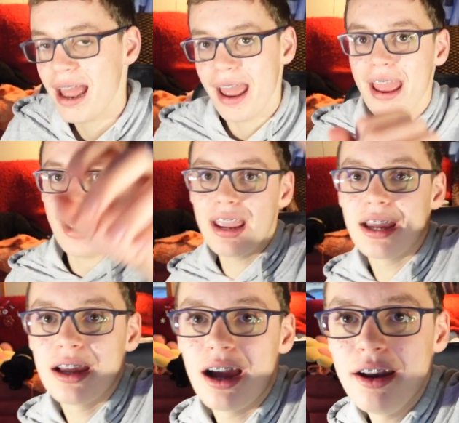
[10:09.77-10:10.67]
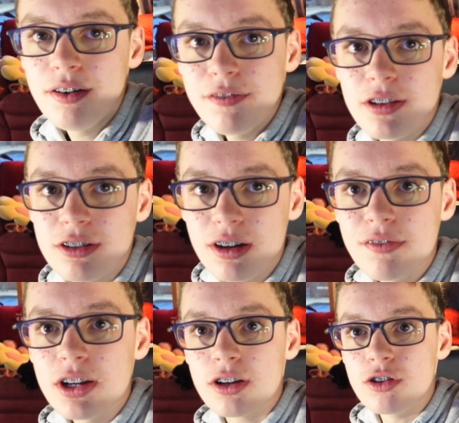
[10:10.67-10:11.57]
a, I don't even, it's not
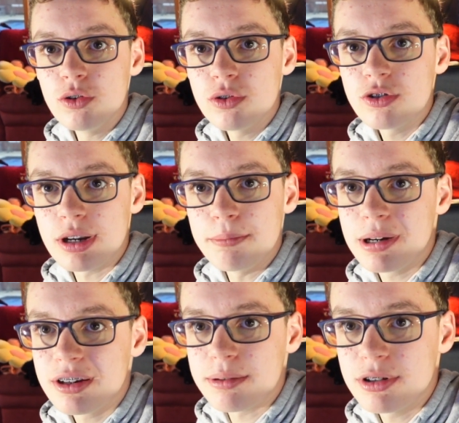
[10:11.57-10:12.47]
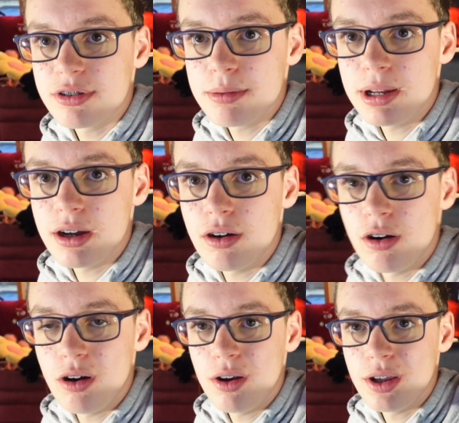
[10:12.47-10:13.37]
even a dual stream because I'm streaming
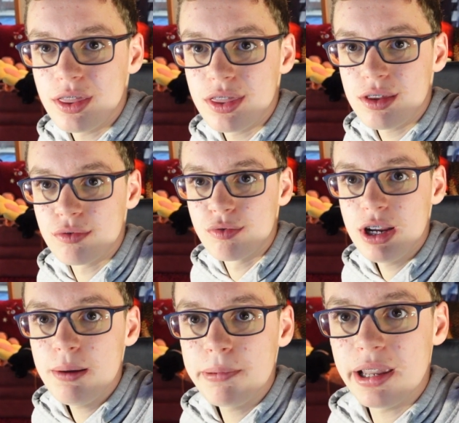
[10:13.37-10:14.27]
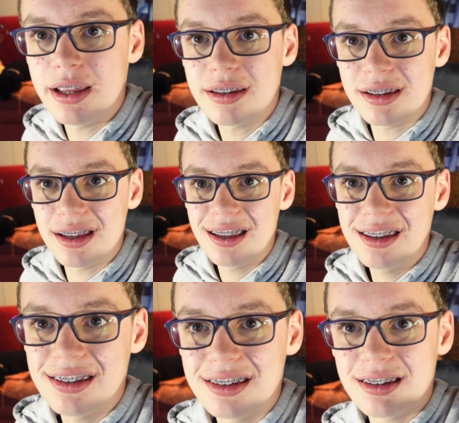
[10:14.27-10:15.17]
on three
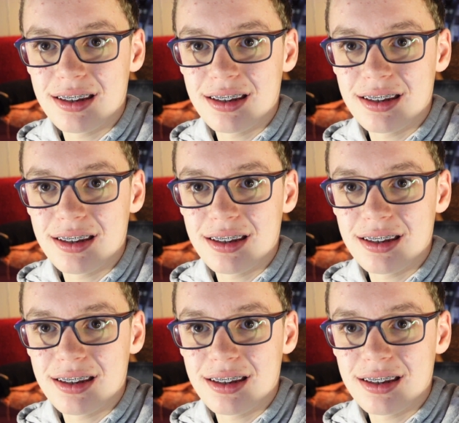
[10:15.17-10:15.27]
places.